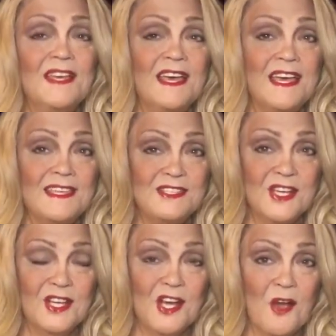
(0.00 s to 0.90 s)
as
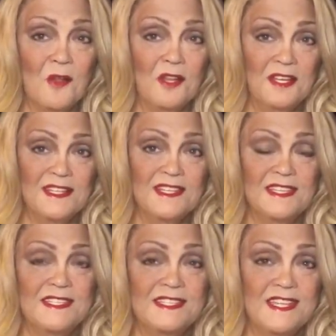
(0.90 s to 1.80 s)
they're calling it
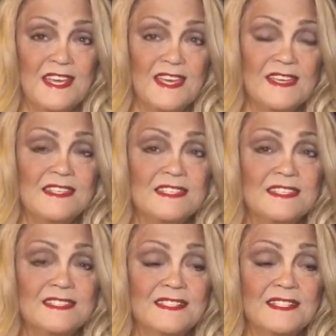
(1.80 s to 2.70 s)
these
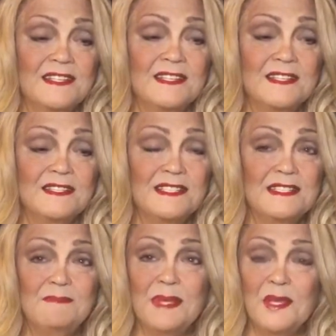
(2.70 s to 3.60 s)
days.
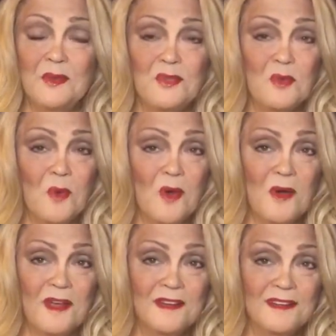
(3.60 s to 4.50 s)
Just be who you
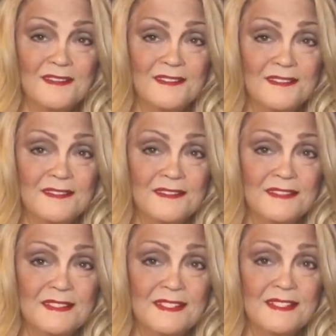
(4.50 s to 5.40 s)
are.
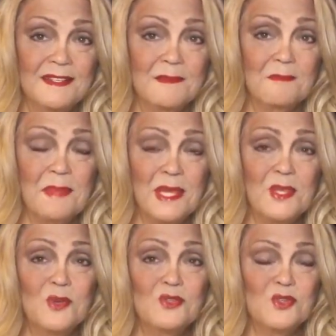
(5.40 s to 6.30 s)
Be
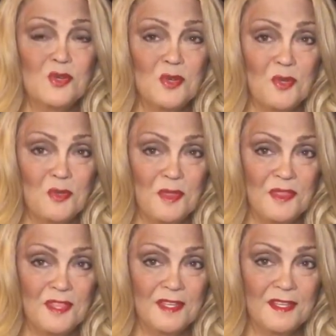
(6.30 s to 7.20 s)
your truth,